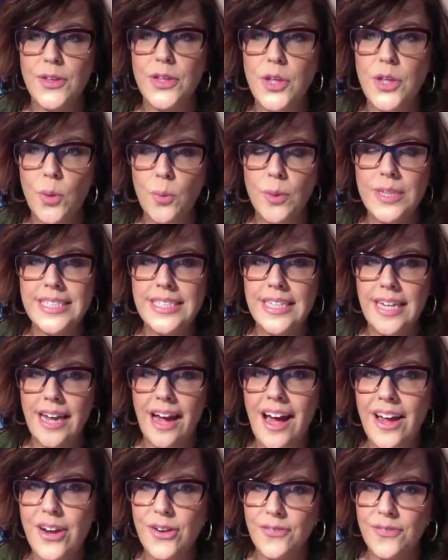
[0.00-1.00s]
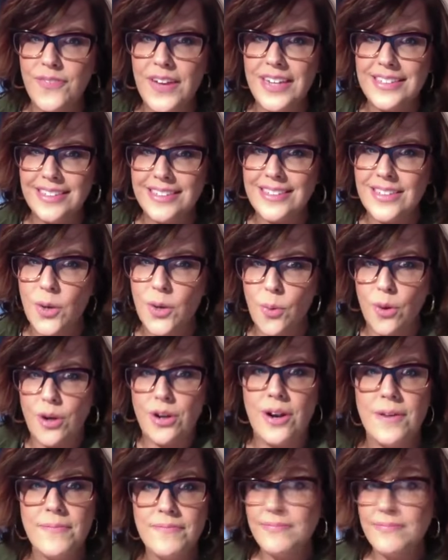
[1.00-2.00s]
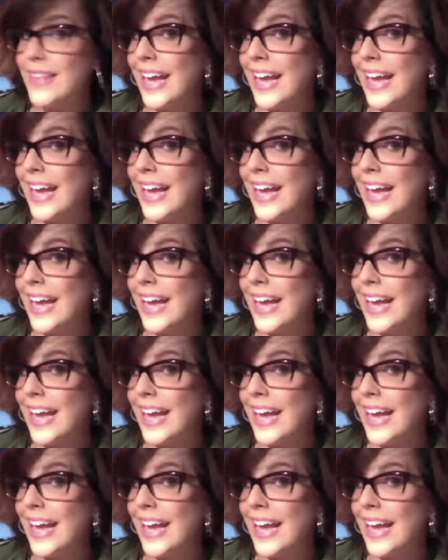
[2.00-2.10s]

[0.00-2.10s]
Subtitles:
you will see 100 faces a quarter.